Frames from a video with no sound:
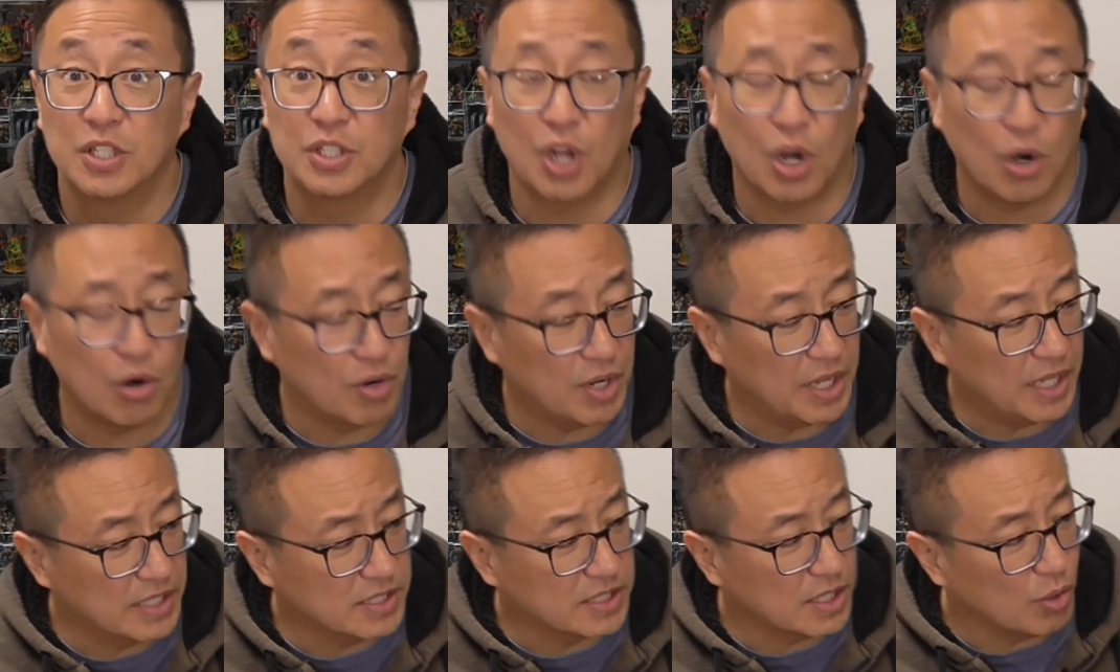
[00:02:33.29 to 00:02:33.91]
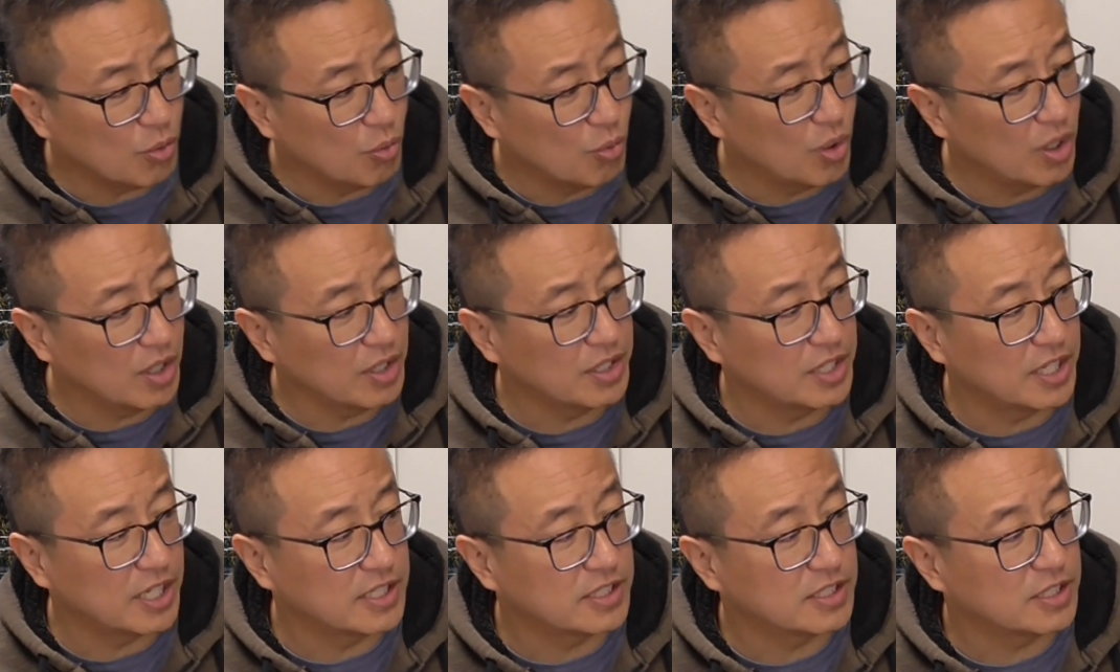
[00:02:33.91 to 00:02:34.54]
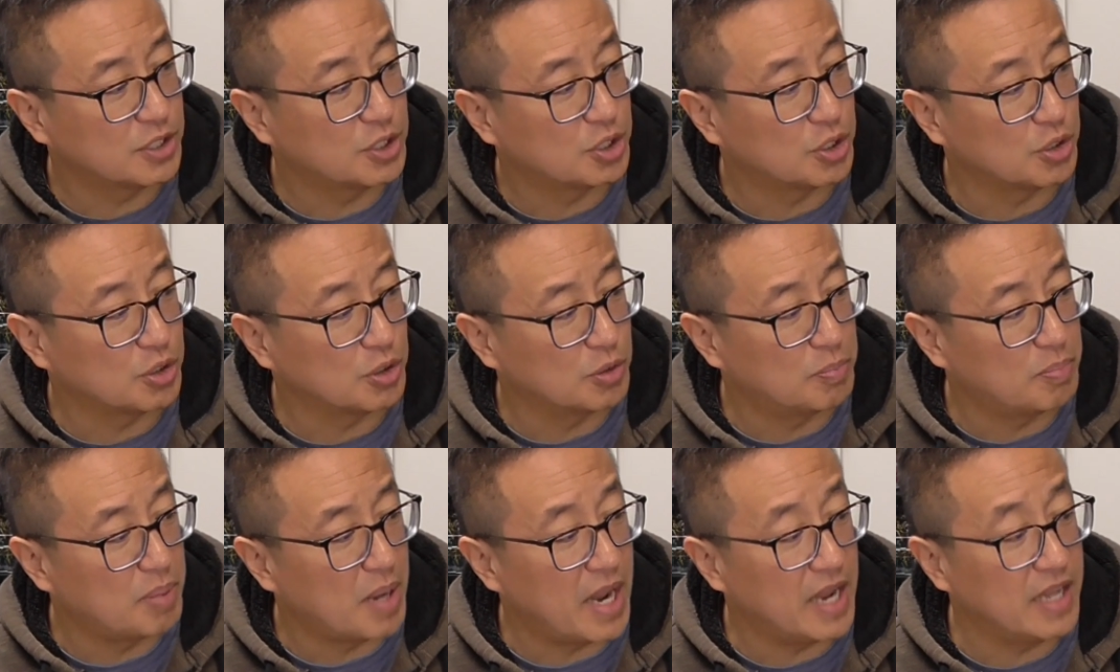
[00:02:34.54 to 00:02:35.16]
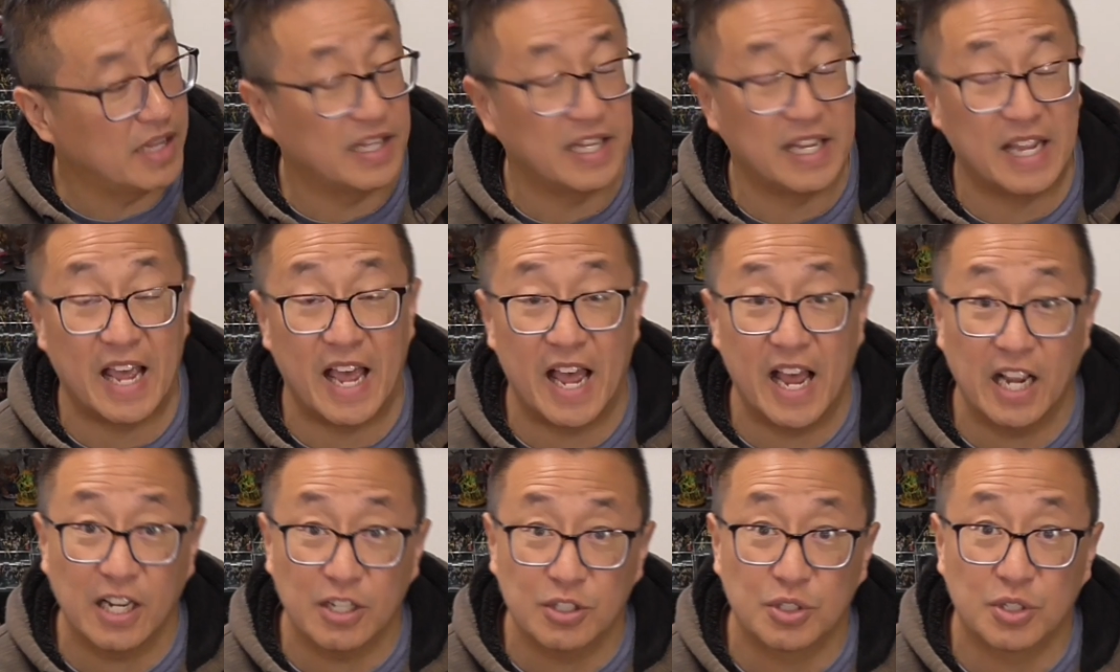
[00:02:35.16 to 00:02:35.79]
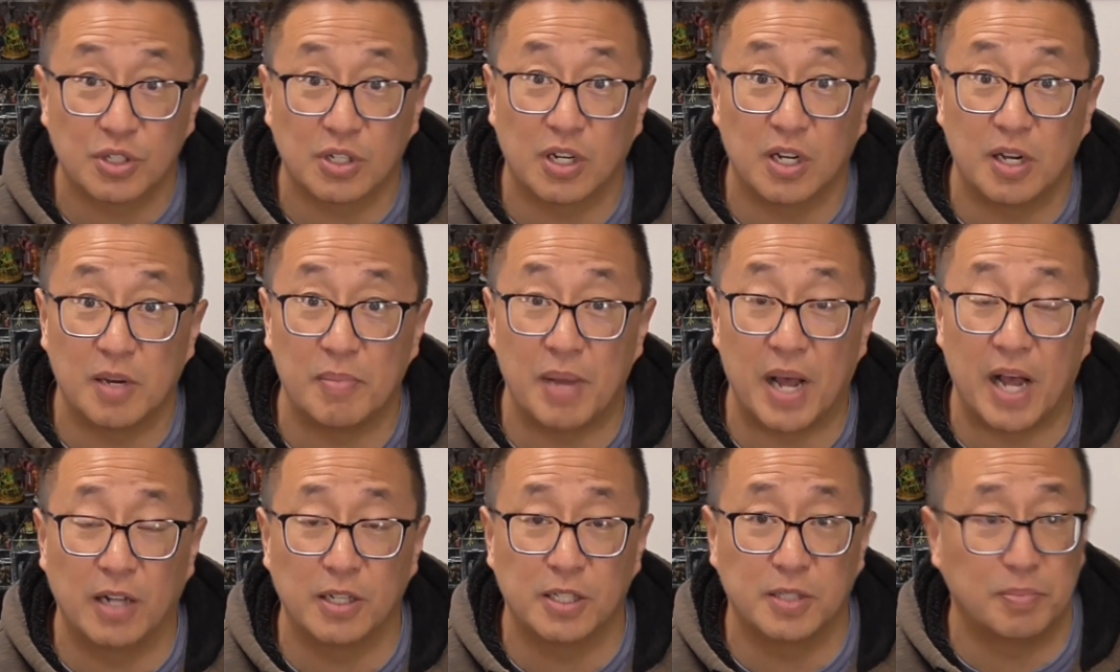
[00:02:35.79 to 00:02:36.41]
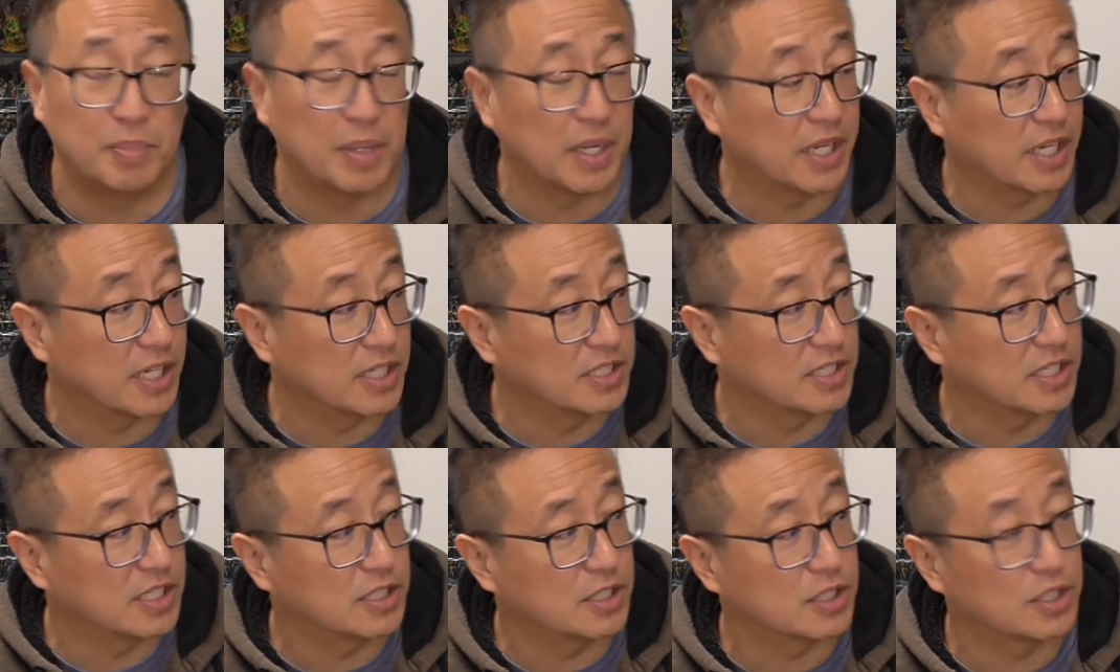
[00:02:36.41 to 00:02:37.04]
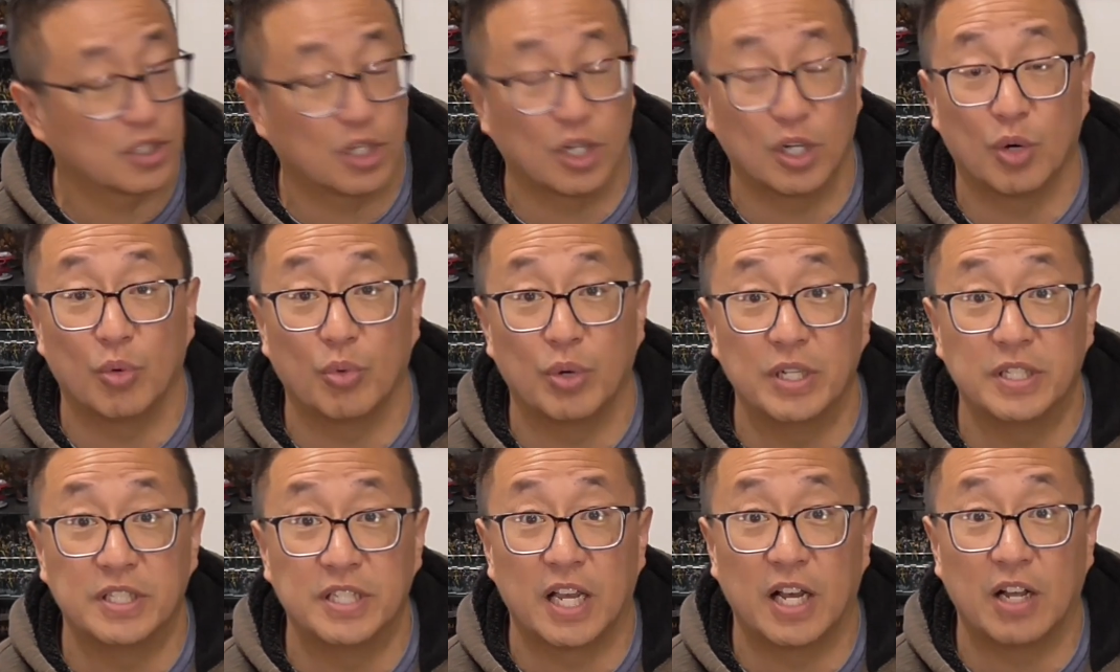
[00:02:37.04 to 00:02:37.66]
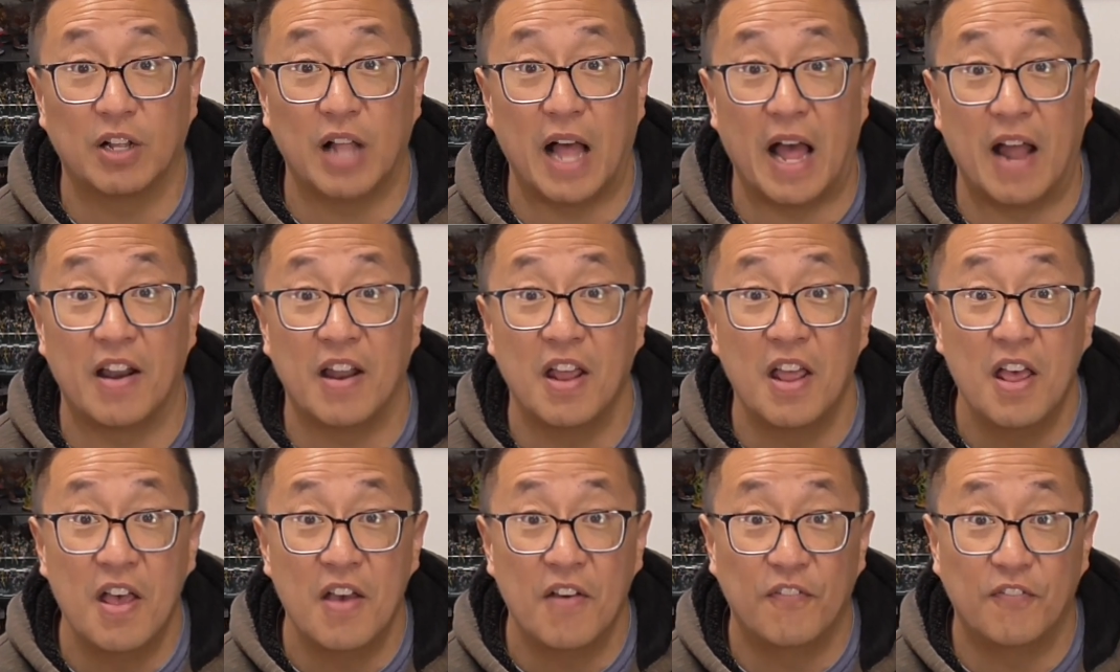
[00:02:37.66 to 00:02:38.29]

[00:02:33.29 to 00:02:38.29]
So is it worth it to pay the extra amount because this is going to retail at